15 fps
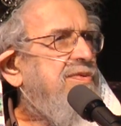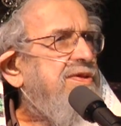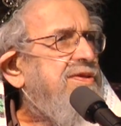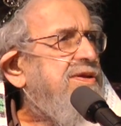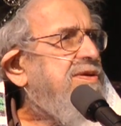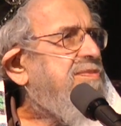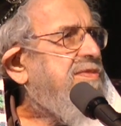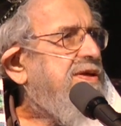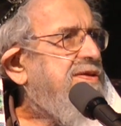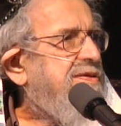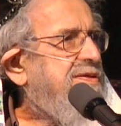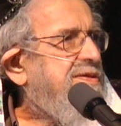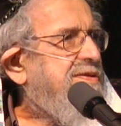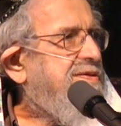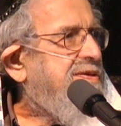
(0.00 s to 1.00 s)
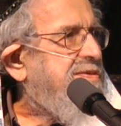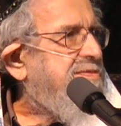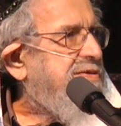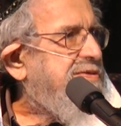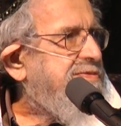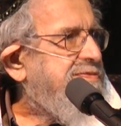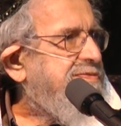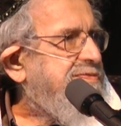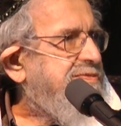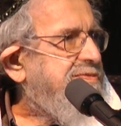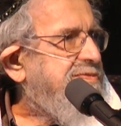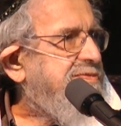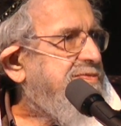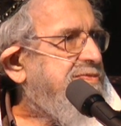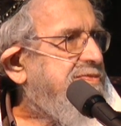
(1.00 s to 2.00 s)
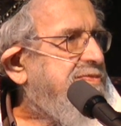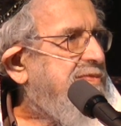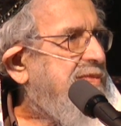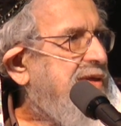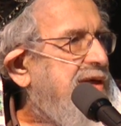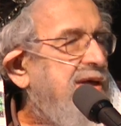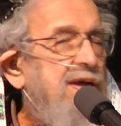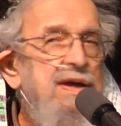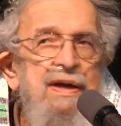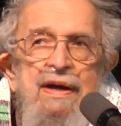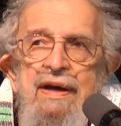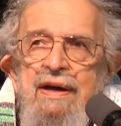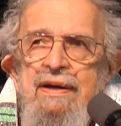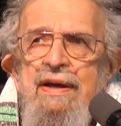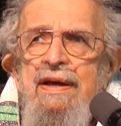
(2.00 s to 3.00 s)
was an amazing summer. And